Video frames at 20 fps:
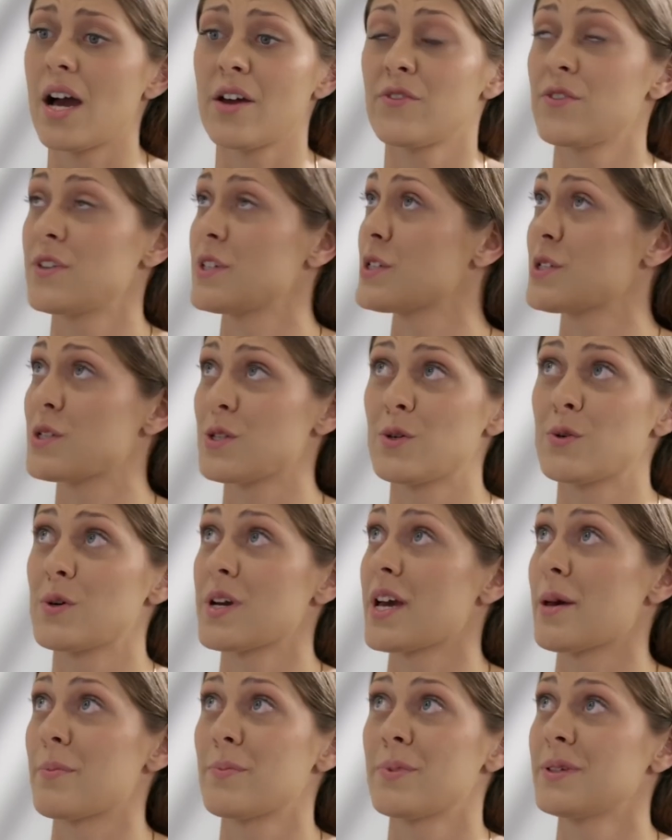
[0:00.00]
I feel
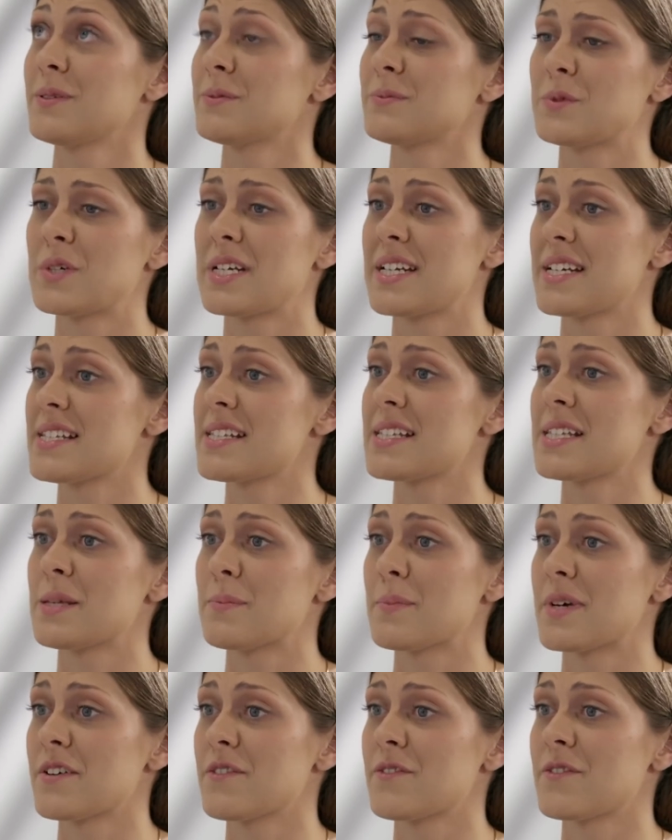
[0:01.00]
so happy when I
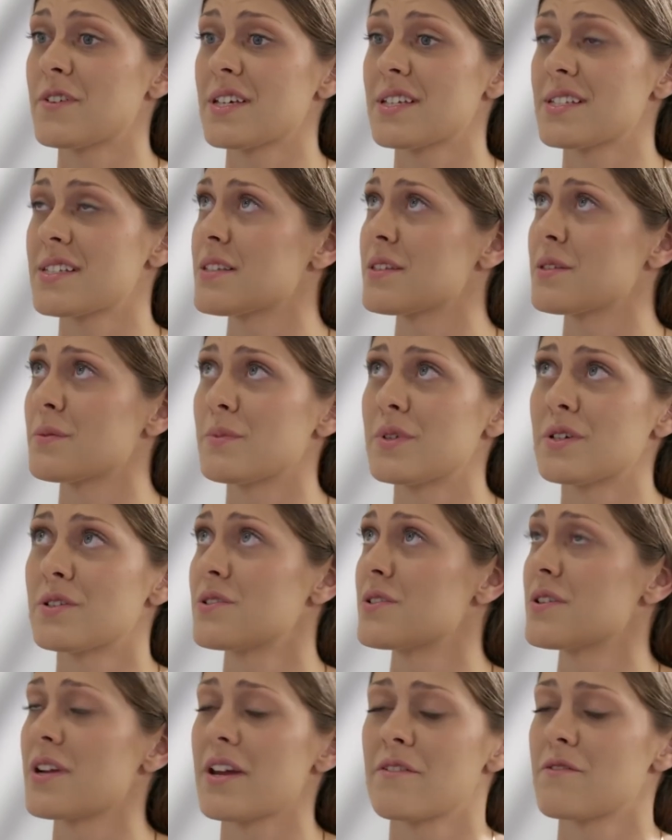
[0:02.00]
see my face in the
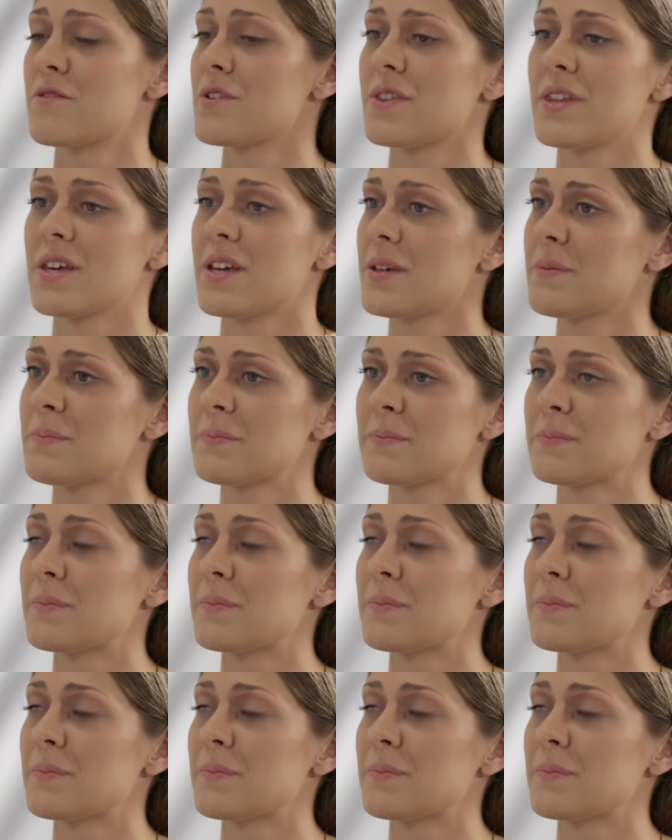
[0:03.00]
mirror every day.